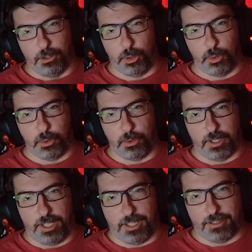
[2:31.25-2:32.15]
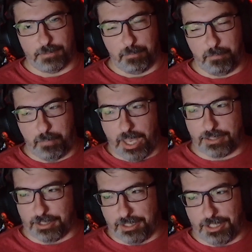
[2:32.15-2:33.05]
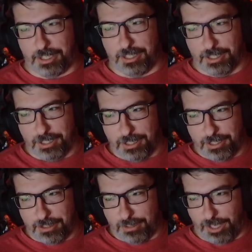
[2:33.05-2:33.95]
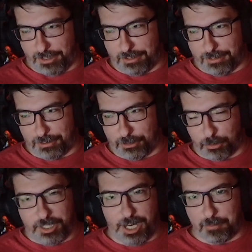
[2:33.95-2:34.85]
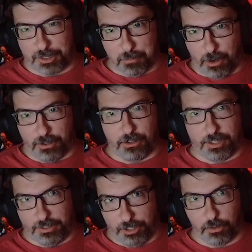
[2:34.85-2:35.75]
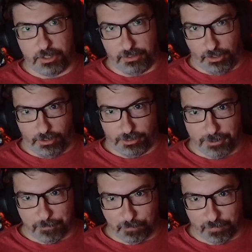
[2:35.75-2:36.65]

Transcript: who is basically 3 times smarter than Tony Stark.